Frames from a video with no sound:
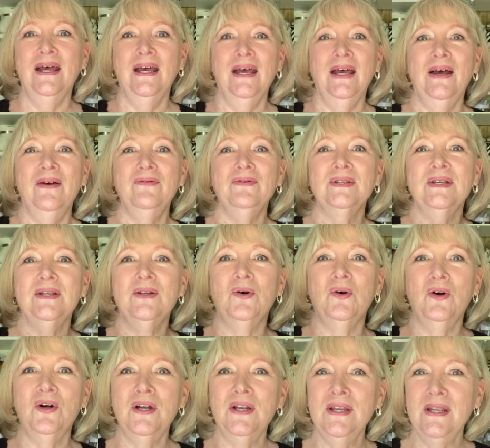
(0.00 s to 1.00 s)
It was an
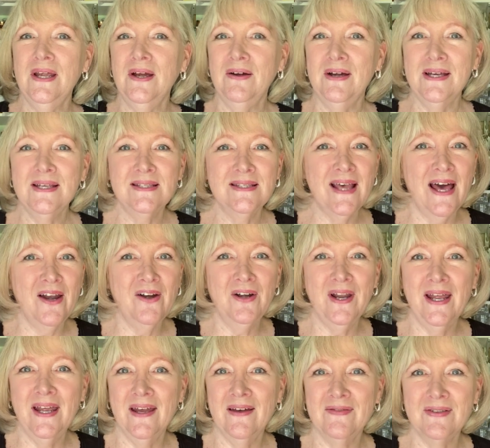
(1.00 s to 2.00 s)
ordinary
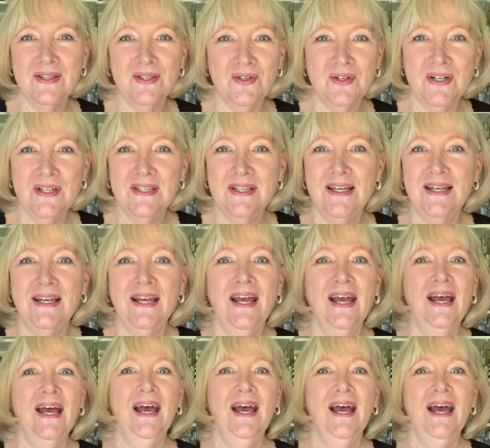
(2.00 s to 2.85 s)
Saturday of sourcing,